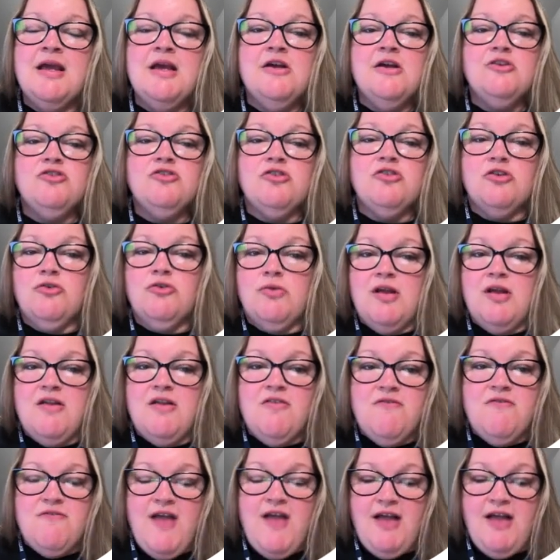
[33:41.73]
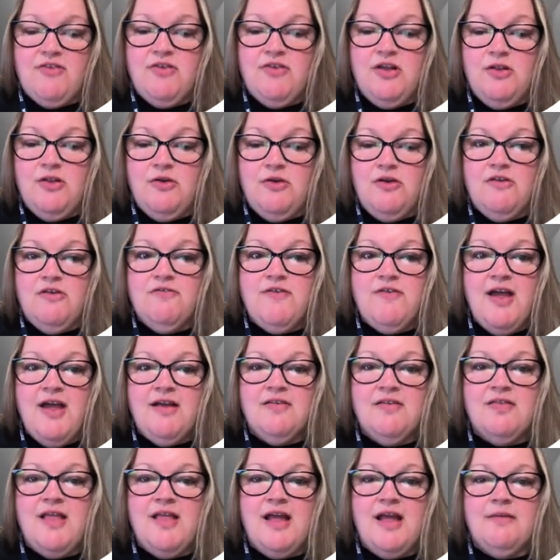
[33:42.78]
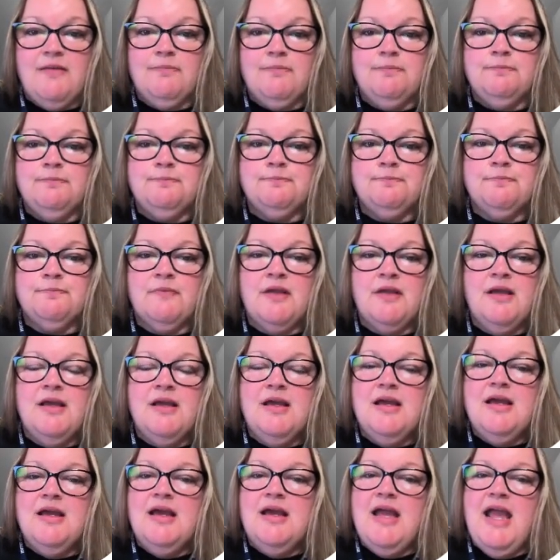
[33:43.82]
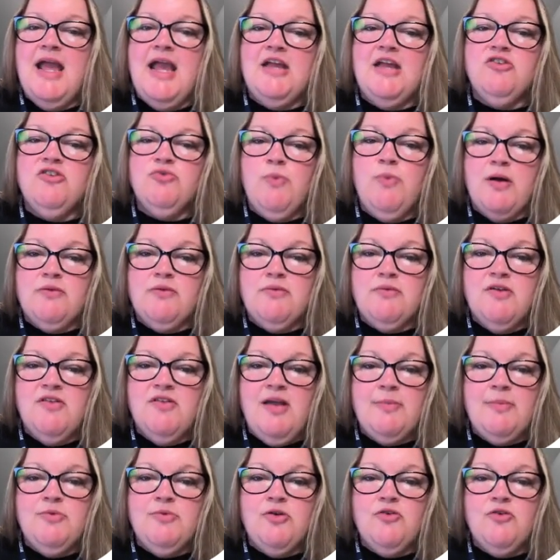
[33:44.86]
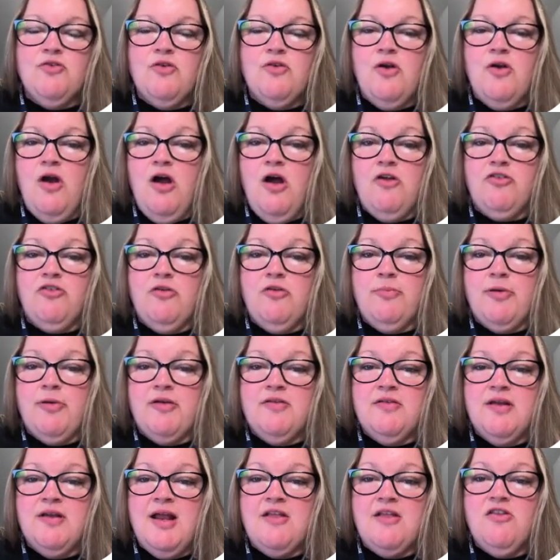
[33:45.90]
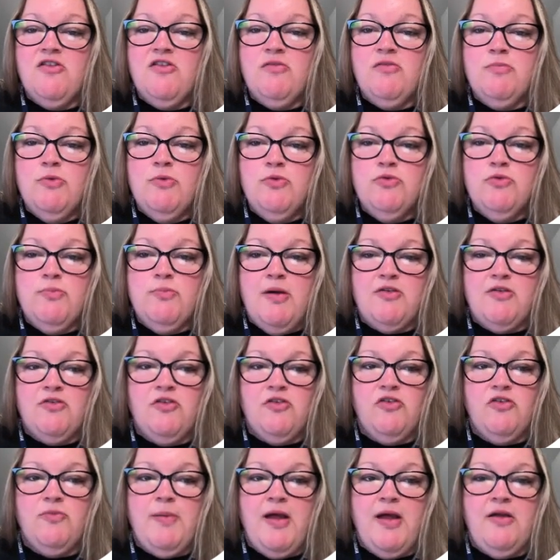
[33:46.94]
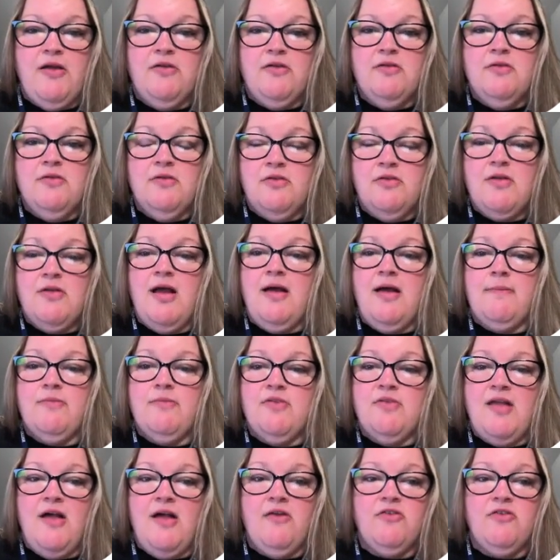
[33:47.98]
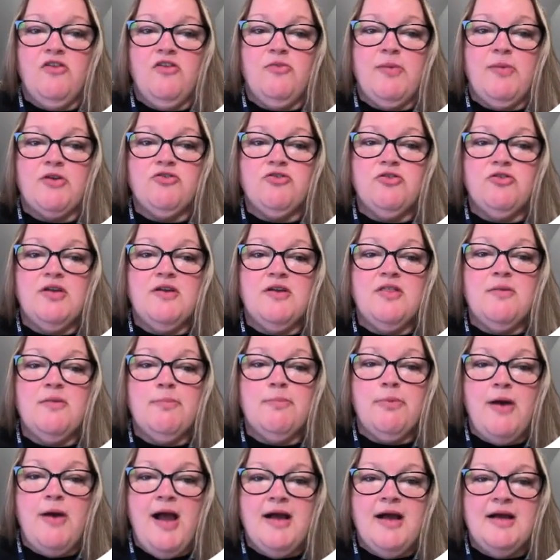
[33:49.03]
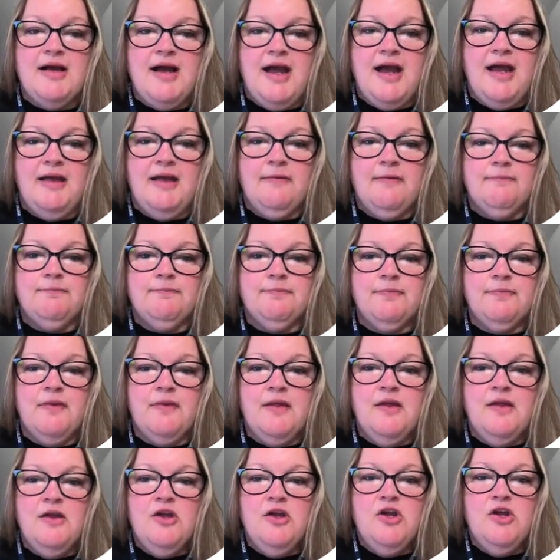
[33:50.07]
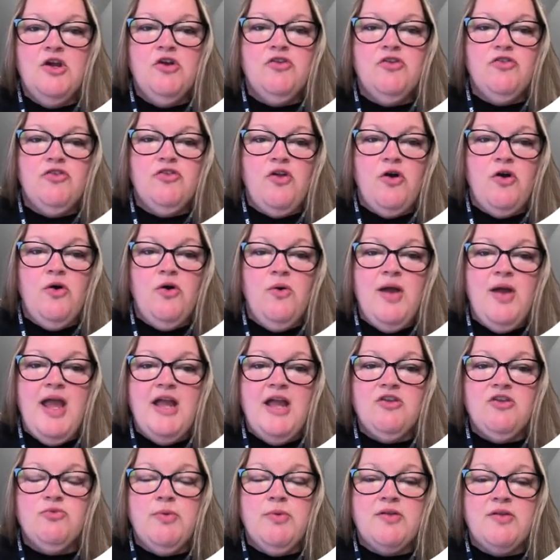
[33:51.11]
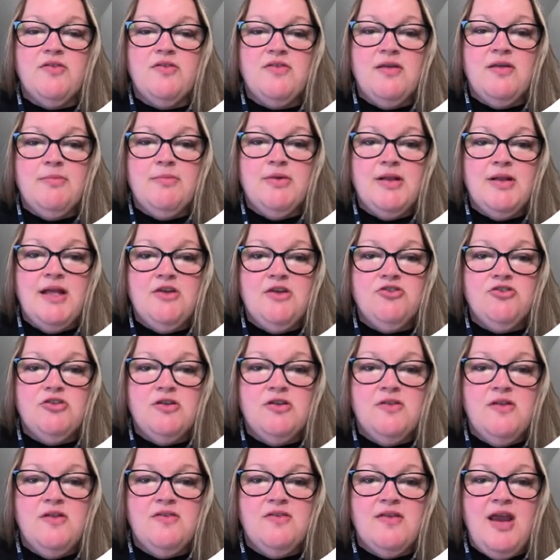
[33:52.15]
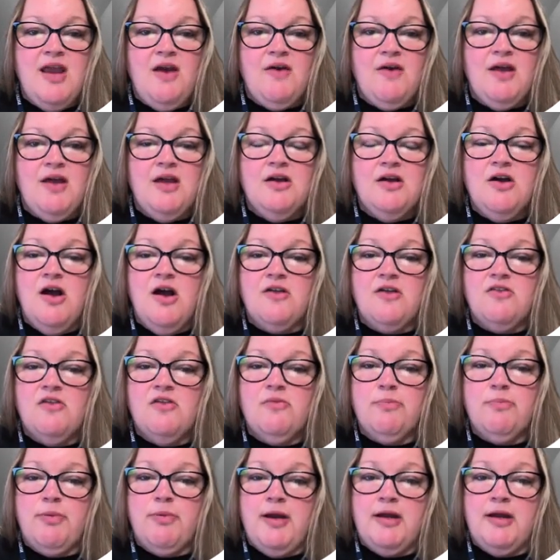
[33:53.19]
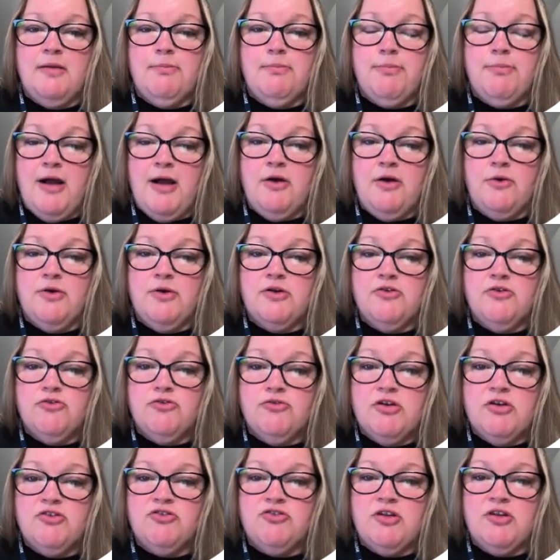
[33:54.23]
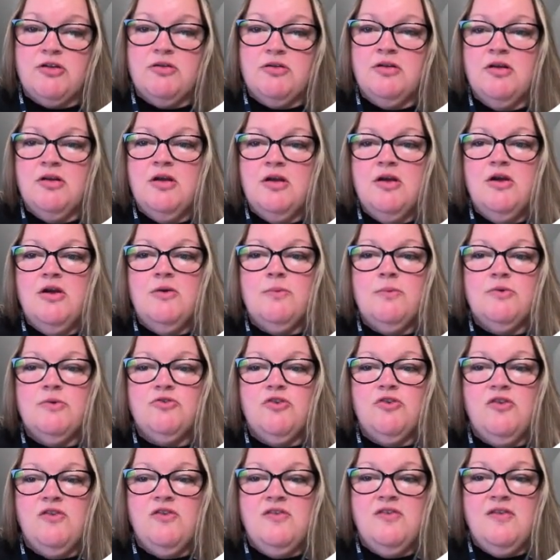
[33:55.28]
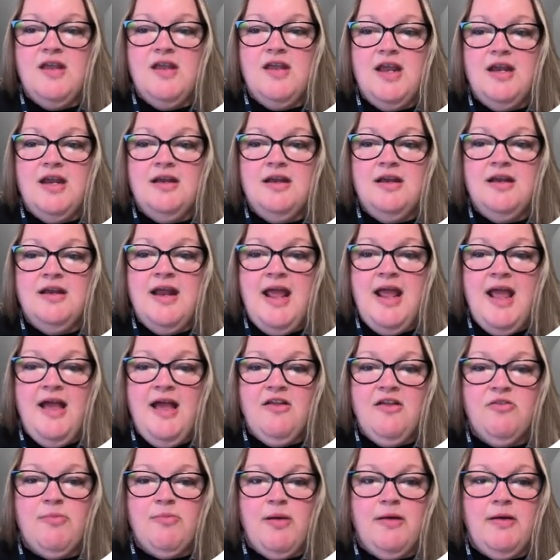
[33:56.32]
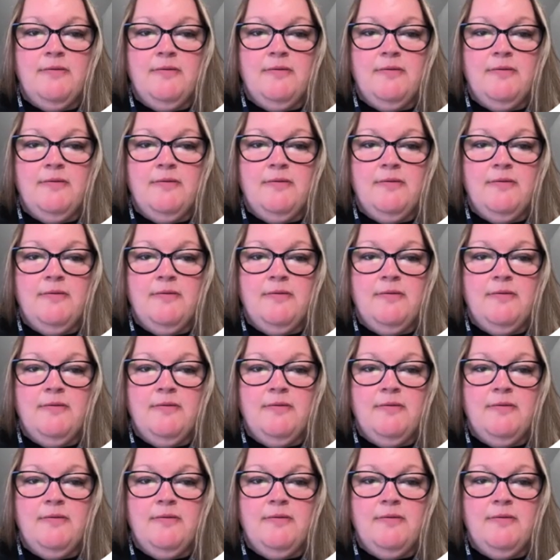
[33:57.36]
decreased vascular effects then. H1 receptors are also present on smooth muscle cells, especially in the bronchi. So H1 stimulation in this area causes bronchoconstriction, which is seen in asthma.